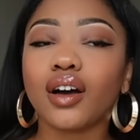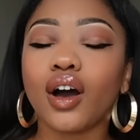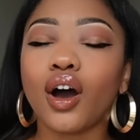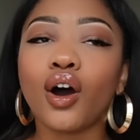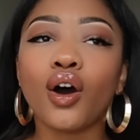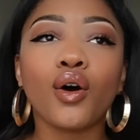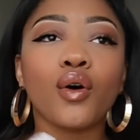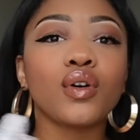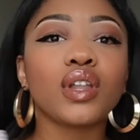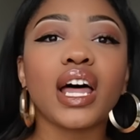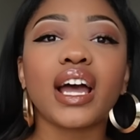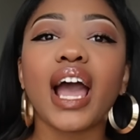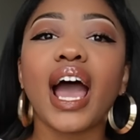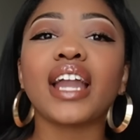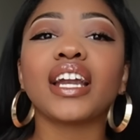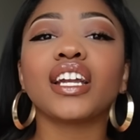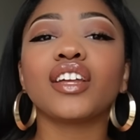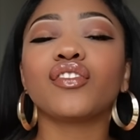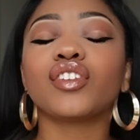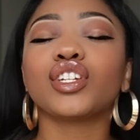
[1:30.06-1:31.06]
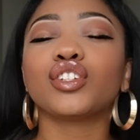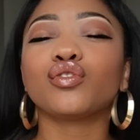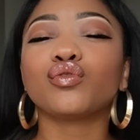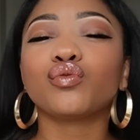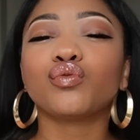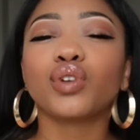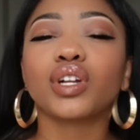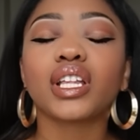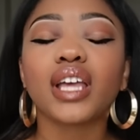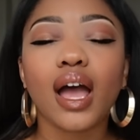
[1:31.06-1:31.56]
oh, like I didn't even
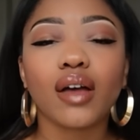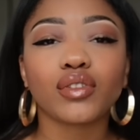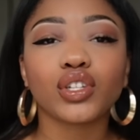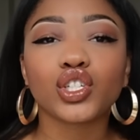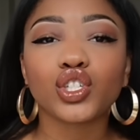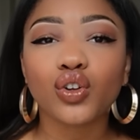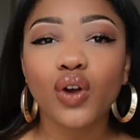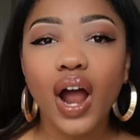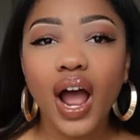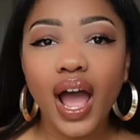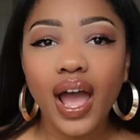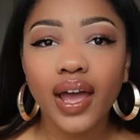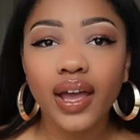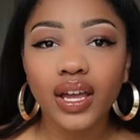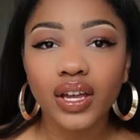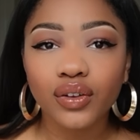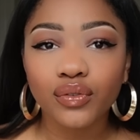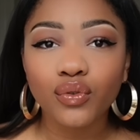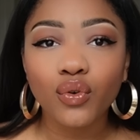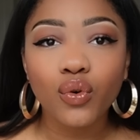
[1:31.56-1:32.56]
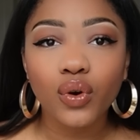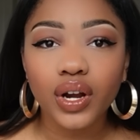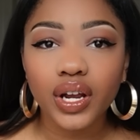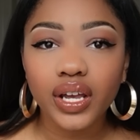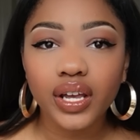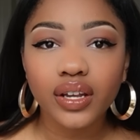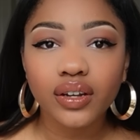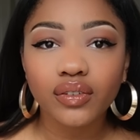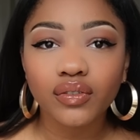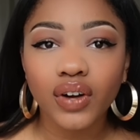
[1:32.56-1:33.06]
really have to try for
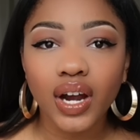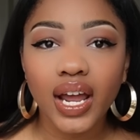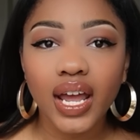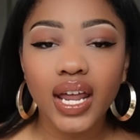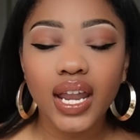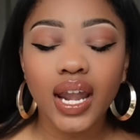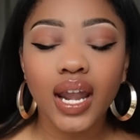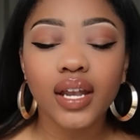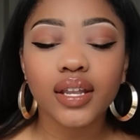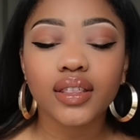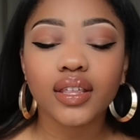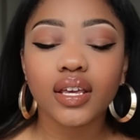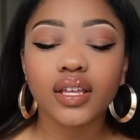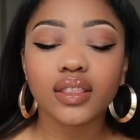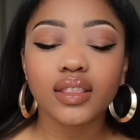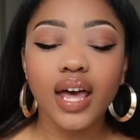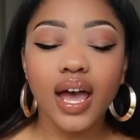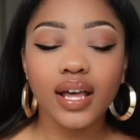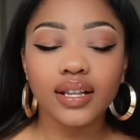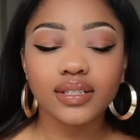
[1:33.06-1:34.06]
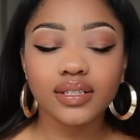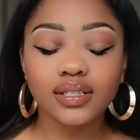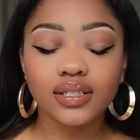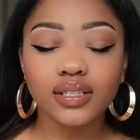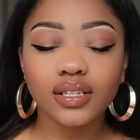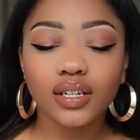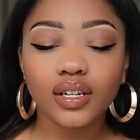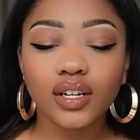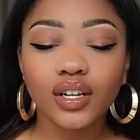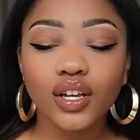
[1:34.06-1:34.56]
it, right? And I think
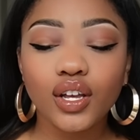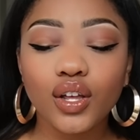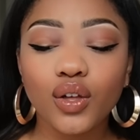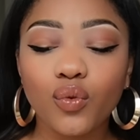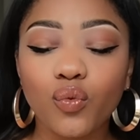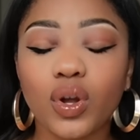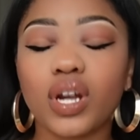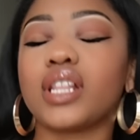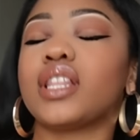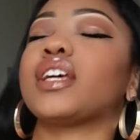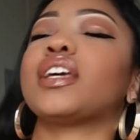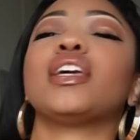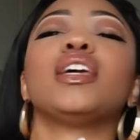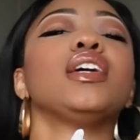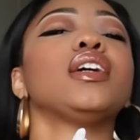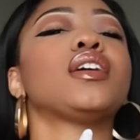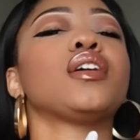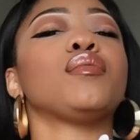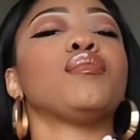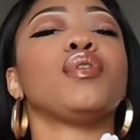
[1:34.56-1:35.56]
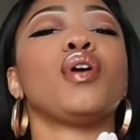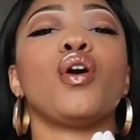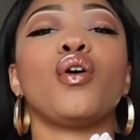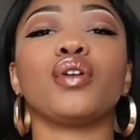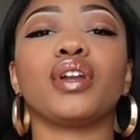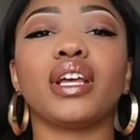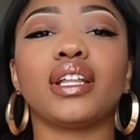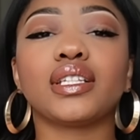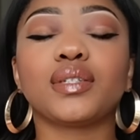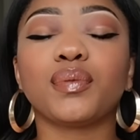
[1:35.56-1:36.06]
that's one of the key
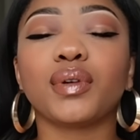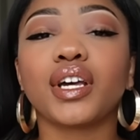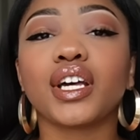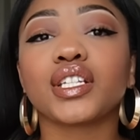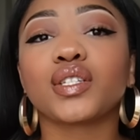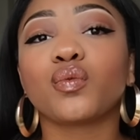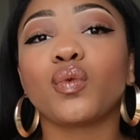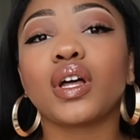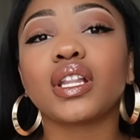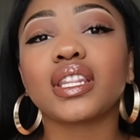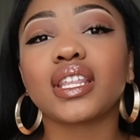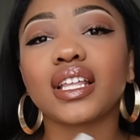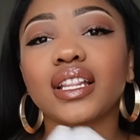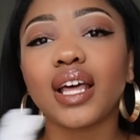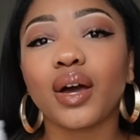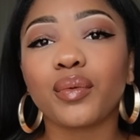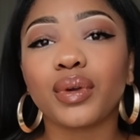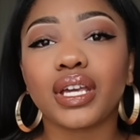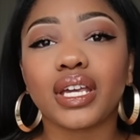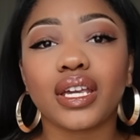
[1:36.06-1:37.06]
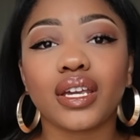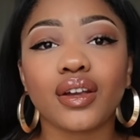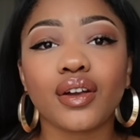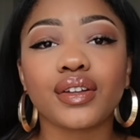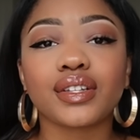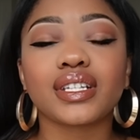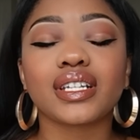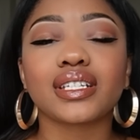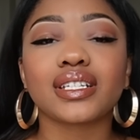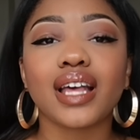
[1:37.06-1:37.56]
components, because one thing that we hear
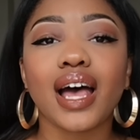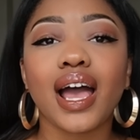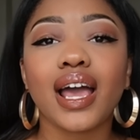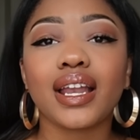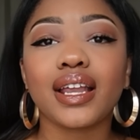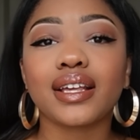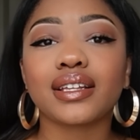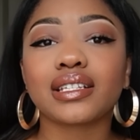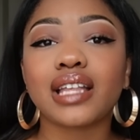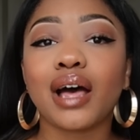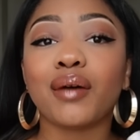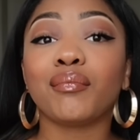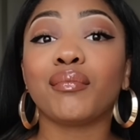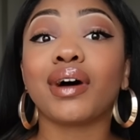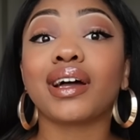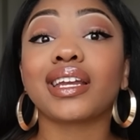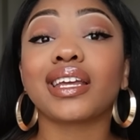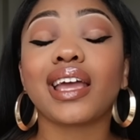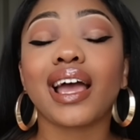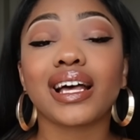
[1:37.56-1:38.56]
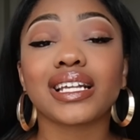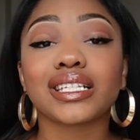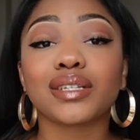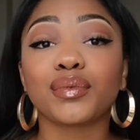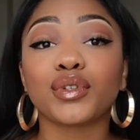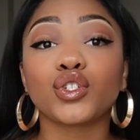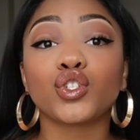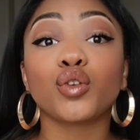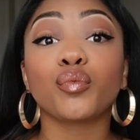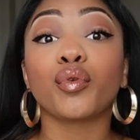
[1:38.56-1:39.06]
in society is that money has to
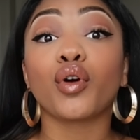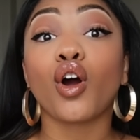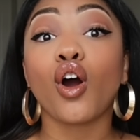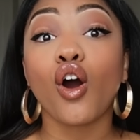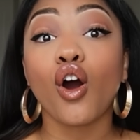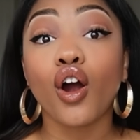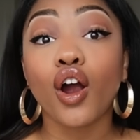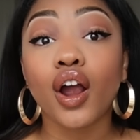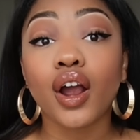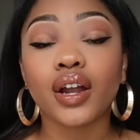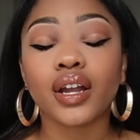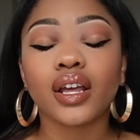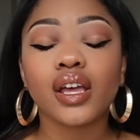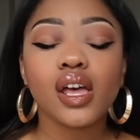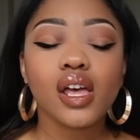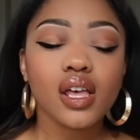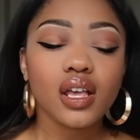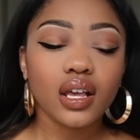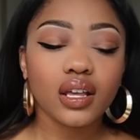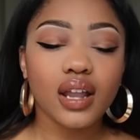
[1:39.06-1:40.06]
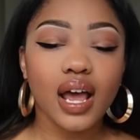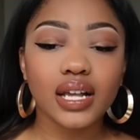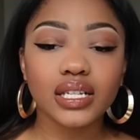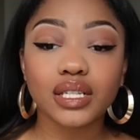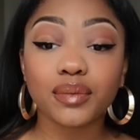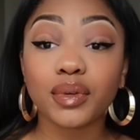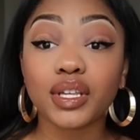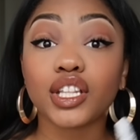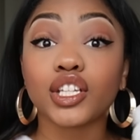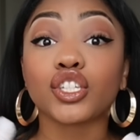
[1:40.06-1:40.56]
be super hard and has
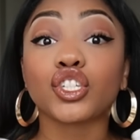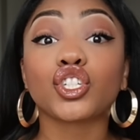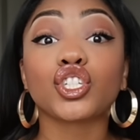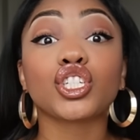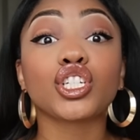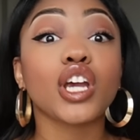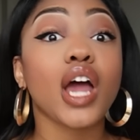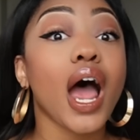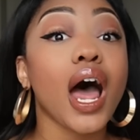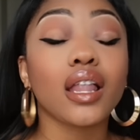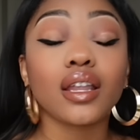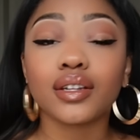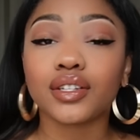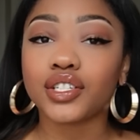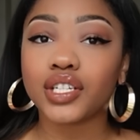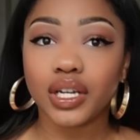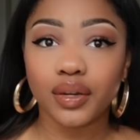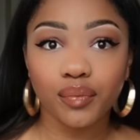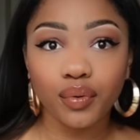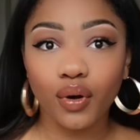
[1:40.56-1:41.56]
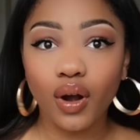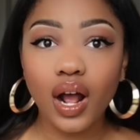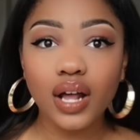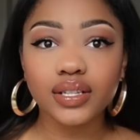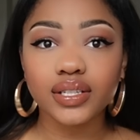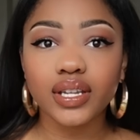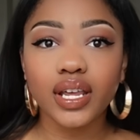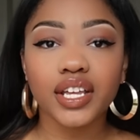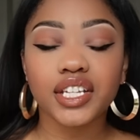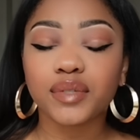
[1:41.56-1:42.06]
to be this challenging
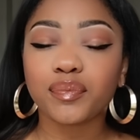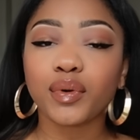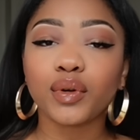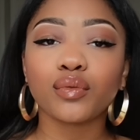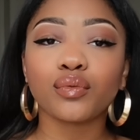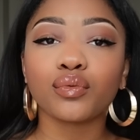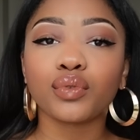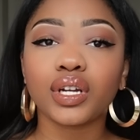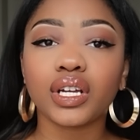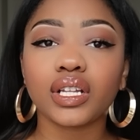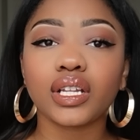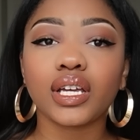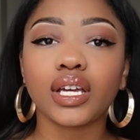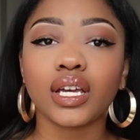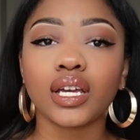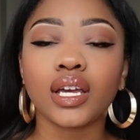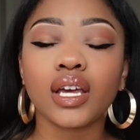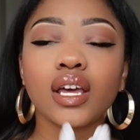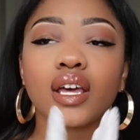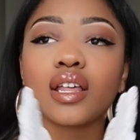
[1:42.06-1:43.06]
process, but really